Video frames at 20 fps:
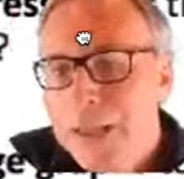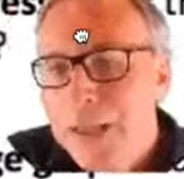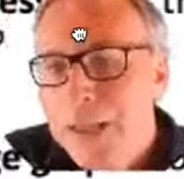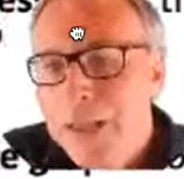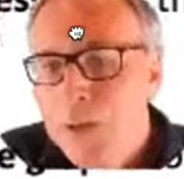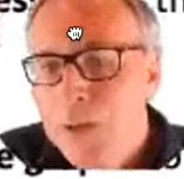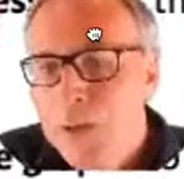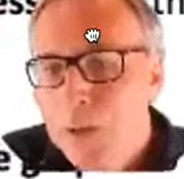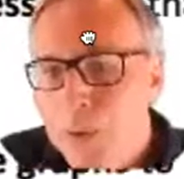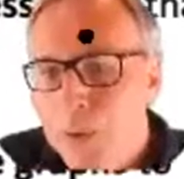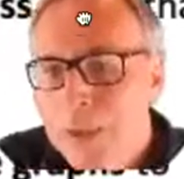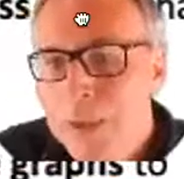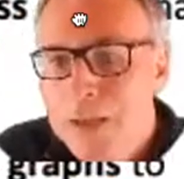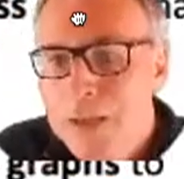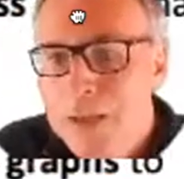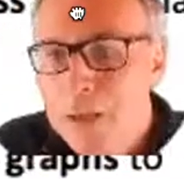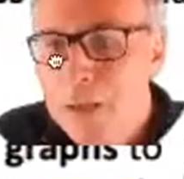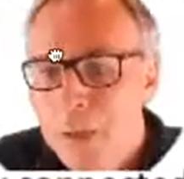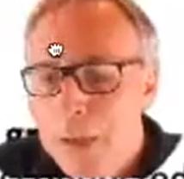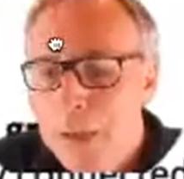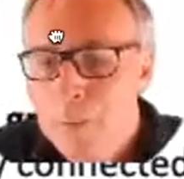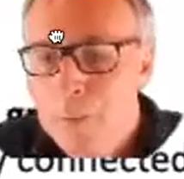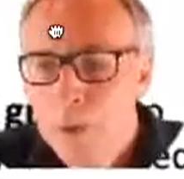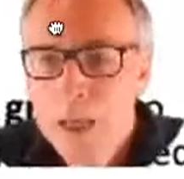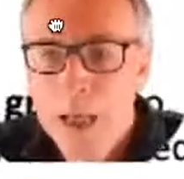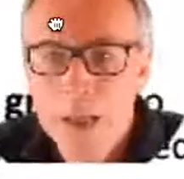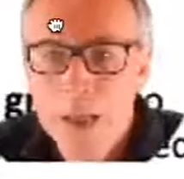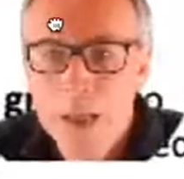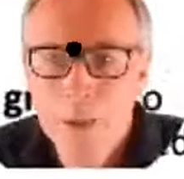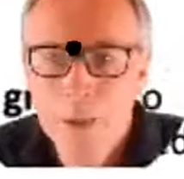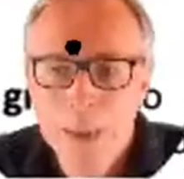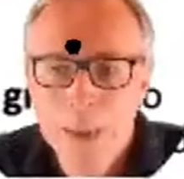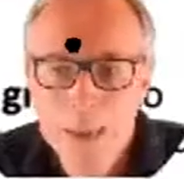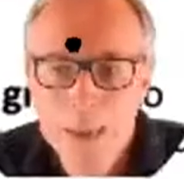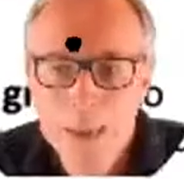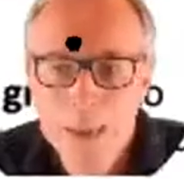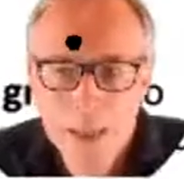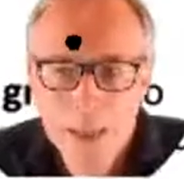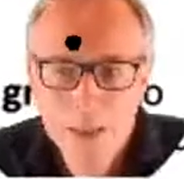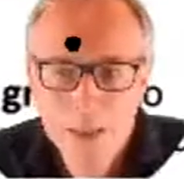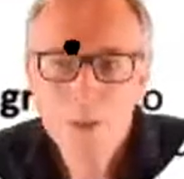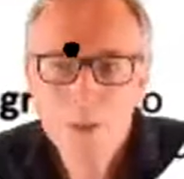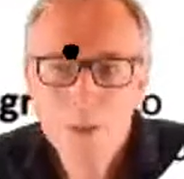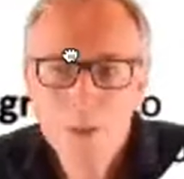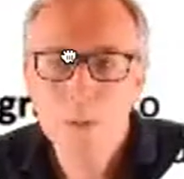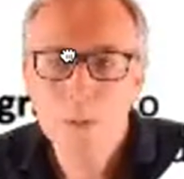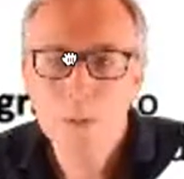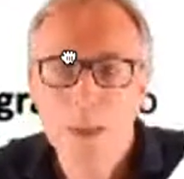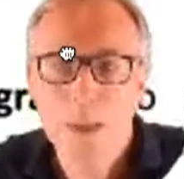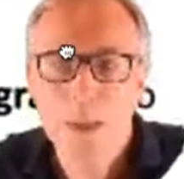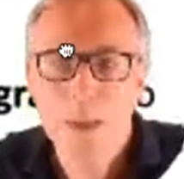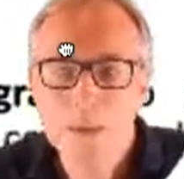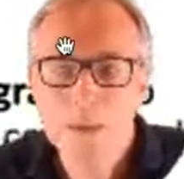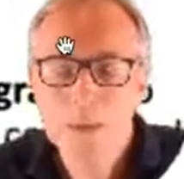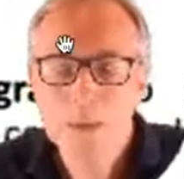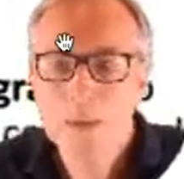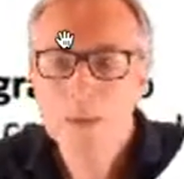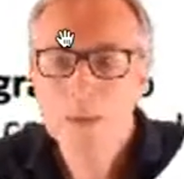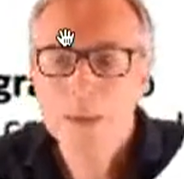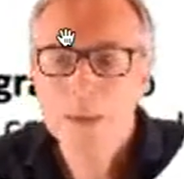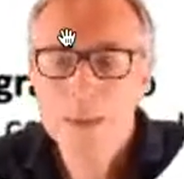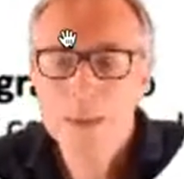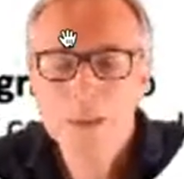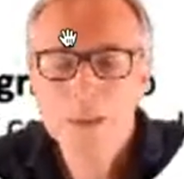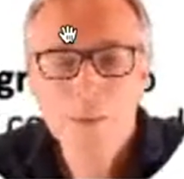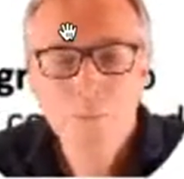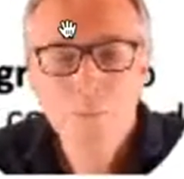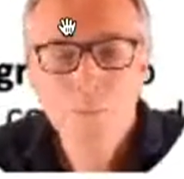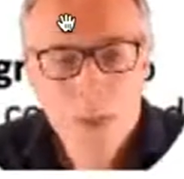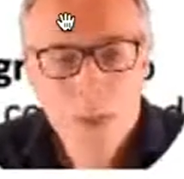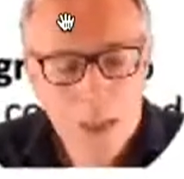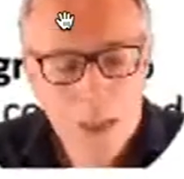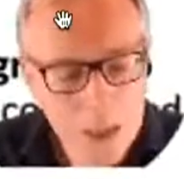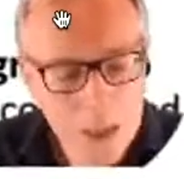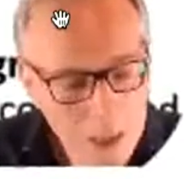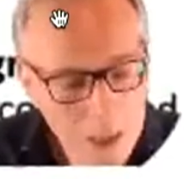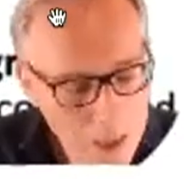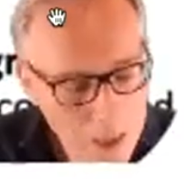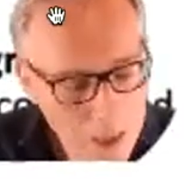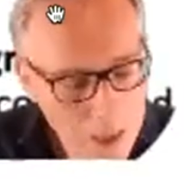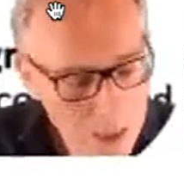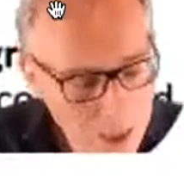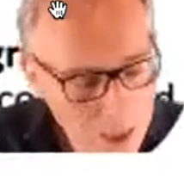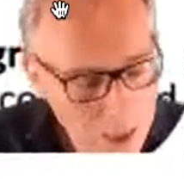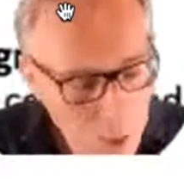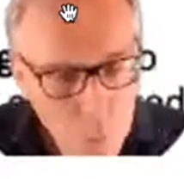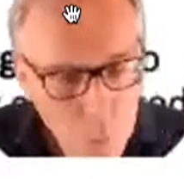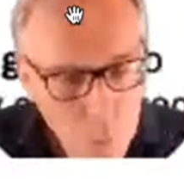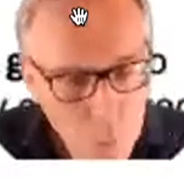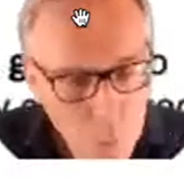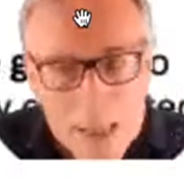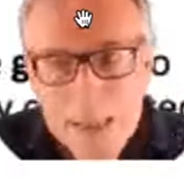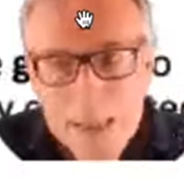I'm looking at going next with this is Wikidata is quite